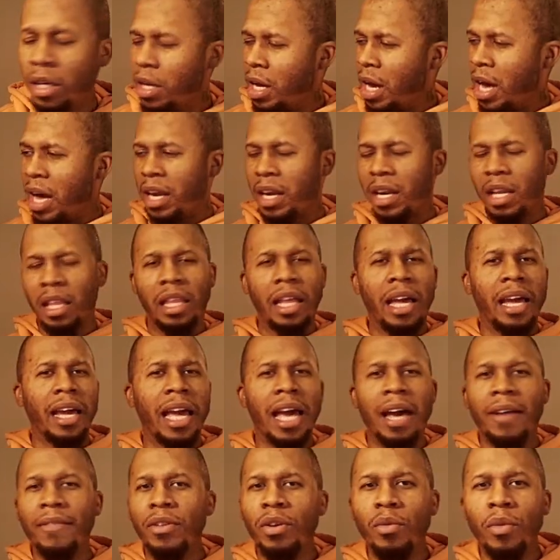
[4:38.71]
I didn't like
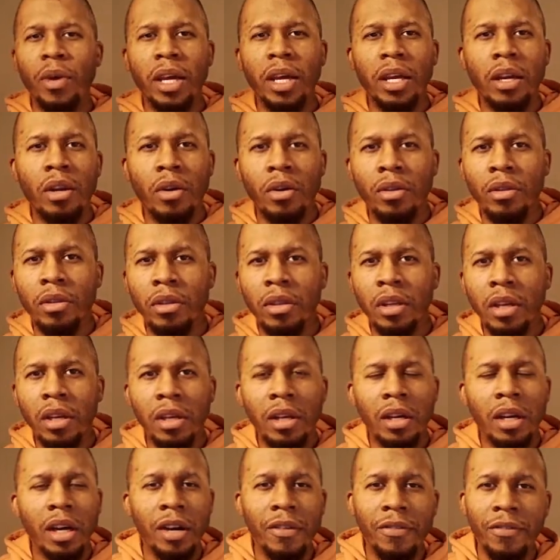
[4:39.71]
having to wait on
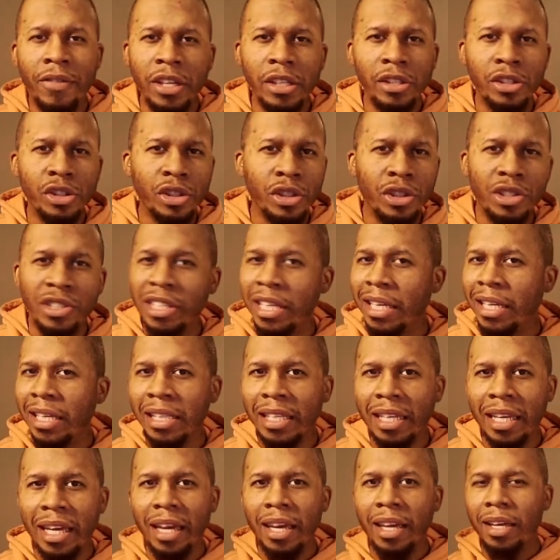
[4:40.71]
Avengers
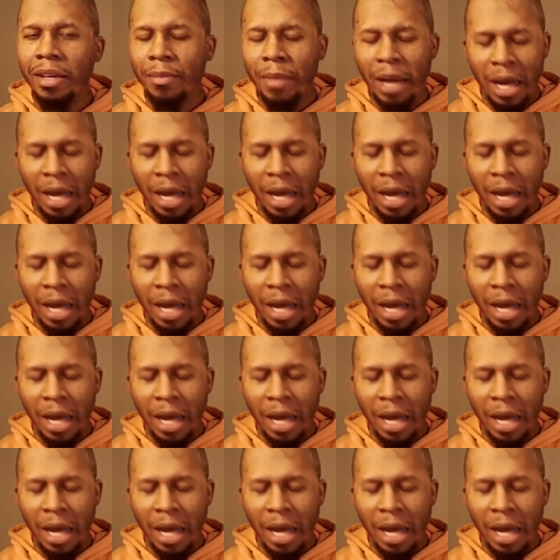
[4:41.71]
Endgame.